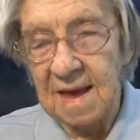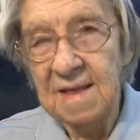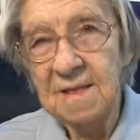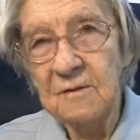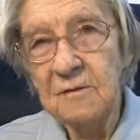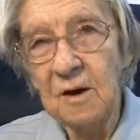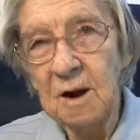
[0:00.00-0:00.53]

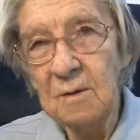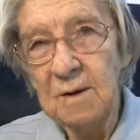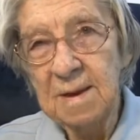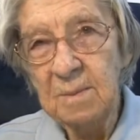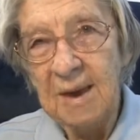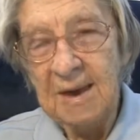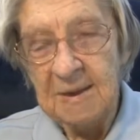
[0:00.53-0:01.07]
in the
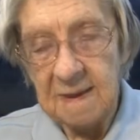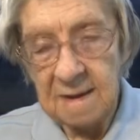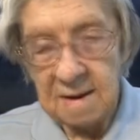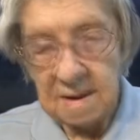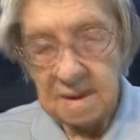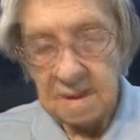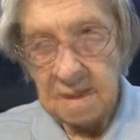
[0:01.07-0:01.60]
following
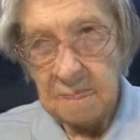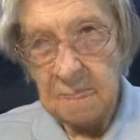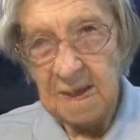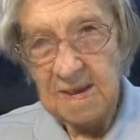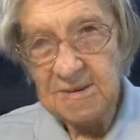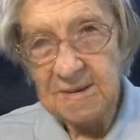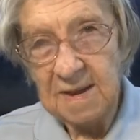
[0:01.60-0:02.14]
manner.
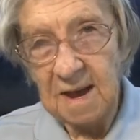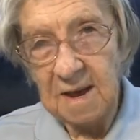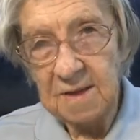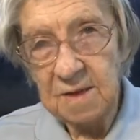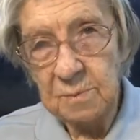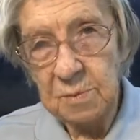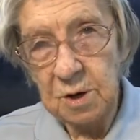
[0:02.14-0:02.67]
Blessed
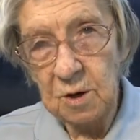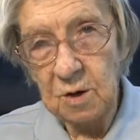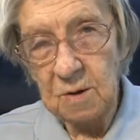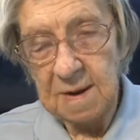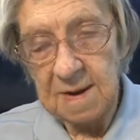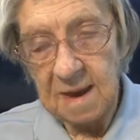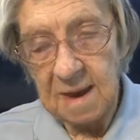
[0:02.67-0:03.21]
are the
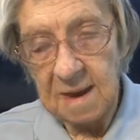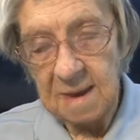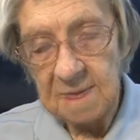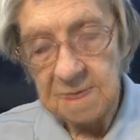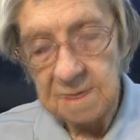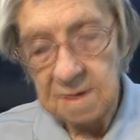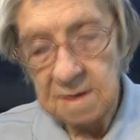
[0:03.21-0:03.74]
pure in
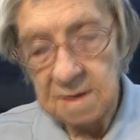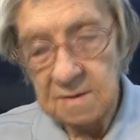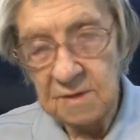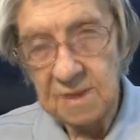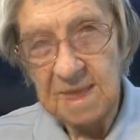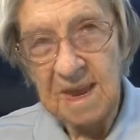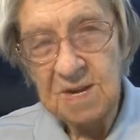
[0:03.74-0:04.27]
heart,
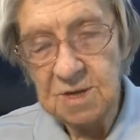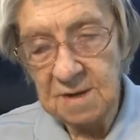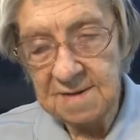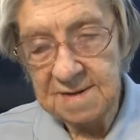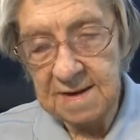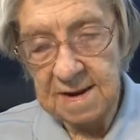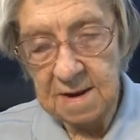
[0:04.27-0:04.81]
for they
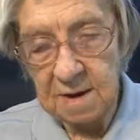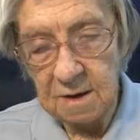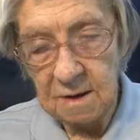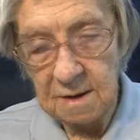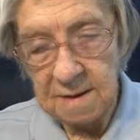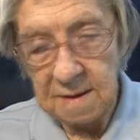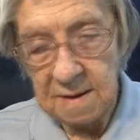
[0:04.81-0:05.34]
shall see
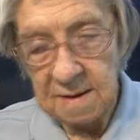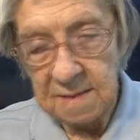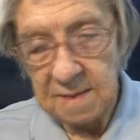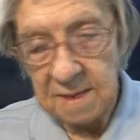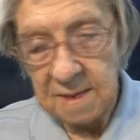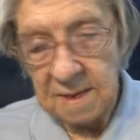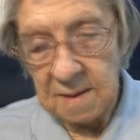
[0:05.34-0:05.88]
God.
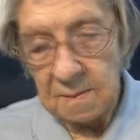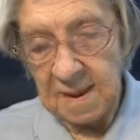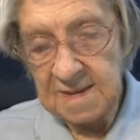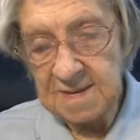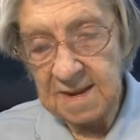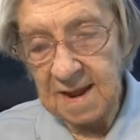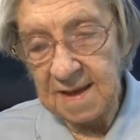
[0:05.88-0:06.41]

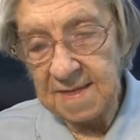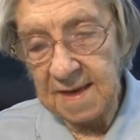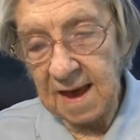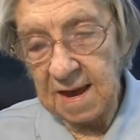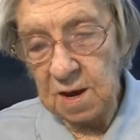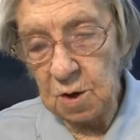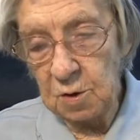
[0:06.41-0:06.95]
Blessed are
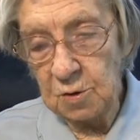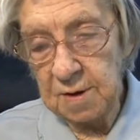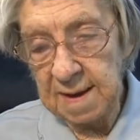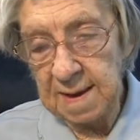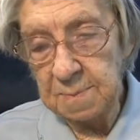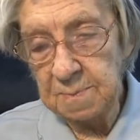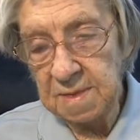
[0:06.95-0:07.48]
they who
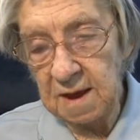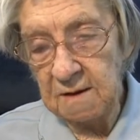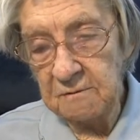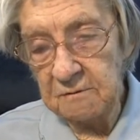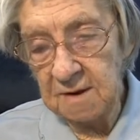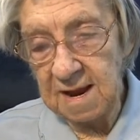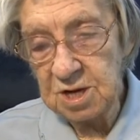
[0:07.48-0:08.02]
keep
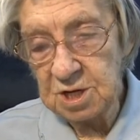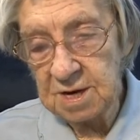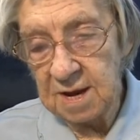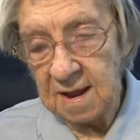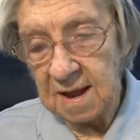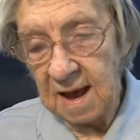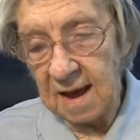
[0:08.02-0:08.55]
their
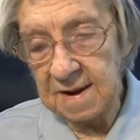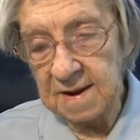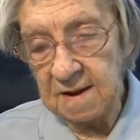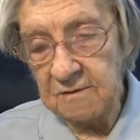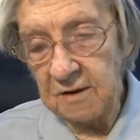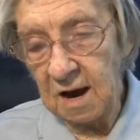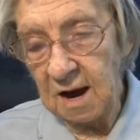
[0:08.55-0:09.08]
flesh
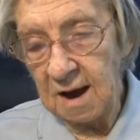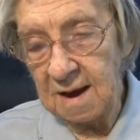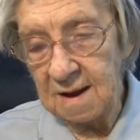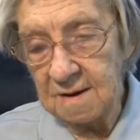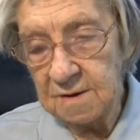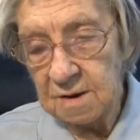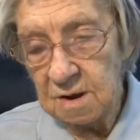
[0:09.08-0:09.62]

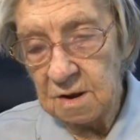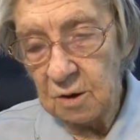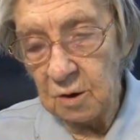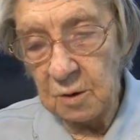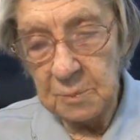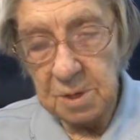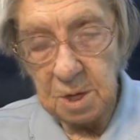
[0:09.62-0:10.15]
undefiled
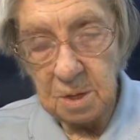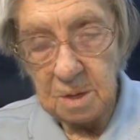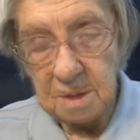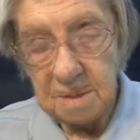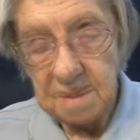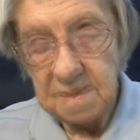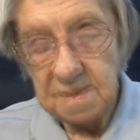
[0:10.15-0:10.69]
or
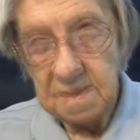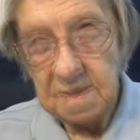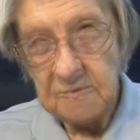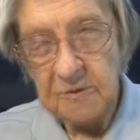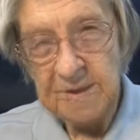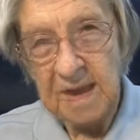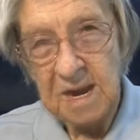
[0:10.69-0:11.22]
pure,
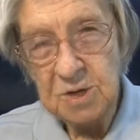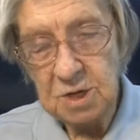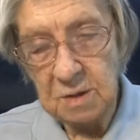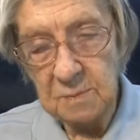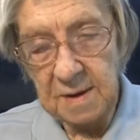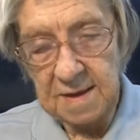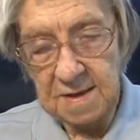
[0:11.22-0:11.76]
for they
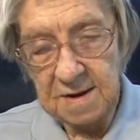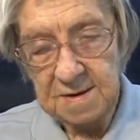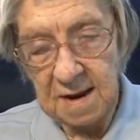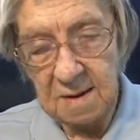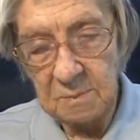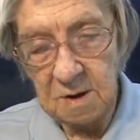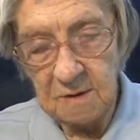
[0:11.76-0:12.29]
shall be the
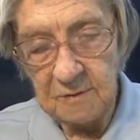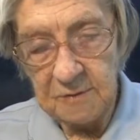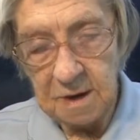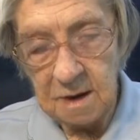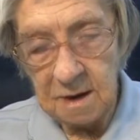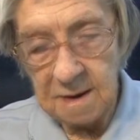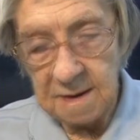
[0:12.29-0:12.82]
temple
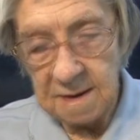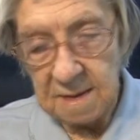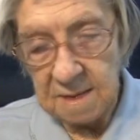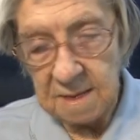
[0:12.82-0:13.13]
of God.